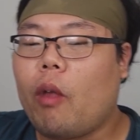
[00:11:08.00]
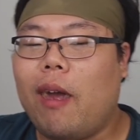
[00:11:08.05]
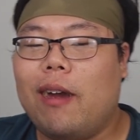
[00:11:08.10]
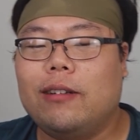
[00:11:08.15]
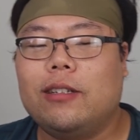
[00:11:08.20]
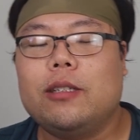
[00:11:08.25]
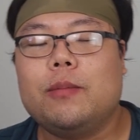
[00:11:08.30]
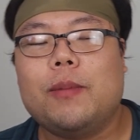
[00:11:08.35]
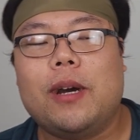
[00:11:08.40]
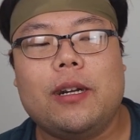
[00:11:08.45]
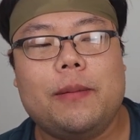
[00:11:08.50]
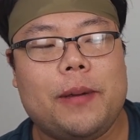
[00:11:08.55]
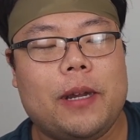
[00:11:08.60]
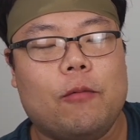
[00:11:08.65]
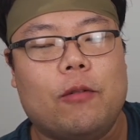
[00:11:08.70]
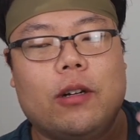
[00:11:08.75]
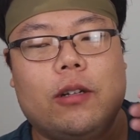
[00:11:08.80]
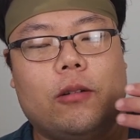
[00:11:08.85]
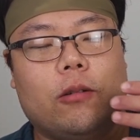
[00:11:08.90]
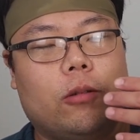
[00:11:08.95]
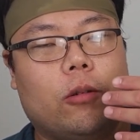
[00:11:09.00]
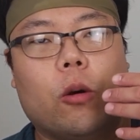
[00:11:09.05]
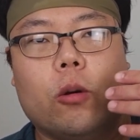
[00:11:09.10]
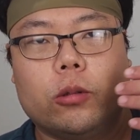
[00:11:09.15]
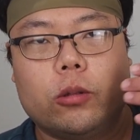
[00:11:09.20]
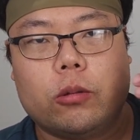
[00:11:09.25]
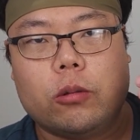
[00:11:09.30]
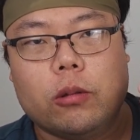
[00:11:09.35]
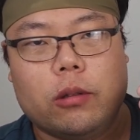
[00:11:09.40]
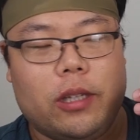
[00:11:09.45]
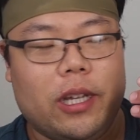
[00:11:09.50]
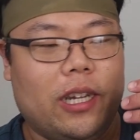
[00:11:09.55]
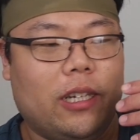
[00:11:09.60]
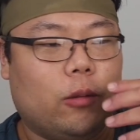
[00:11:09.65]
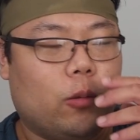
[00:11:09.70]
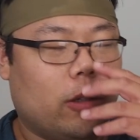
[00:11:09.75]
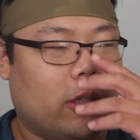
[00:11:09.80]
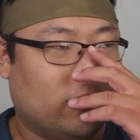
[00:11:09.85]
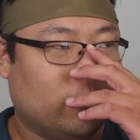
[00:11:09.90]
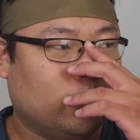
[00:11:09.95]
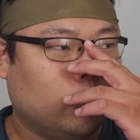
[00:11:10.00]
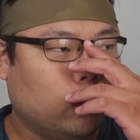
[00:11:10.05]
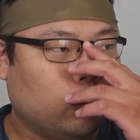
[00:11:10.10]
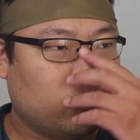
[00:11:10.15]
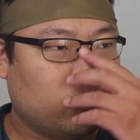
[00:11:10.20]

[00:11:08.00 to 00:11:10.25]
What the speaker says: It just might have been one of those old school things where